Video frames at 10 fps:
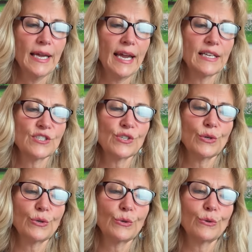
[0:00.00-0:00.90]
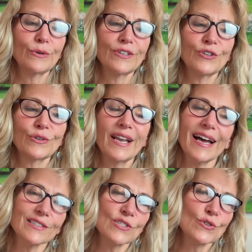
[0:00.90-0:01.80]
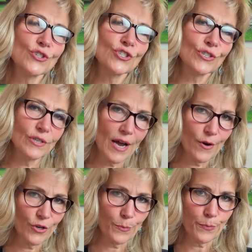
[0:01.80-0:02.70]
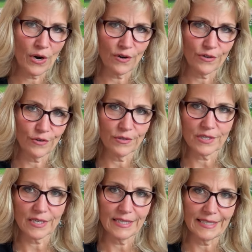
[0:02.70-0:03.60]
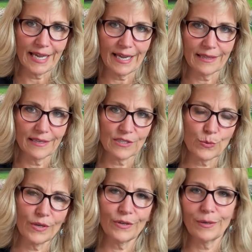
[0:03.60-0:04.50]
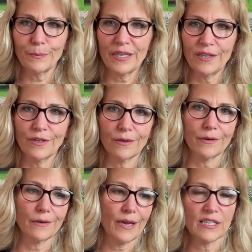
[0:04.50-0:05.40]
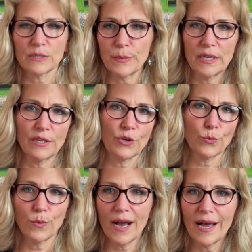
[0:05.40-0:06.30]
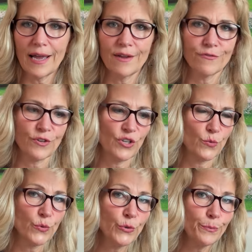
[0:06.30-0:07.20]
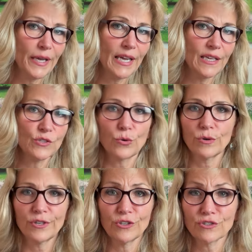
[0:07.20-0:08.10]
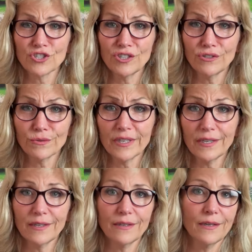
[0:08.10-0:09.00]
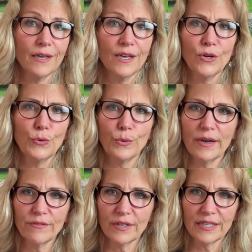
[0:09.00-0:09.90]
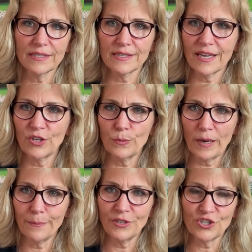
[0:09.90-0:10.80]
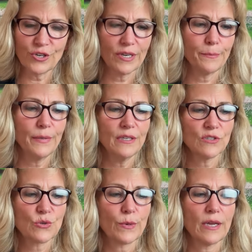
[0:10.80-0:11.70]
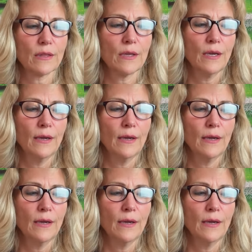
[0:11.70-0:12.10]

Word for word: And so you're not so sure how your partner is going to take this, whether it be your husband or wife or your roommate or your children, whoever it is that you might be sharing meals with.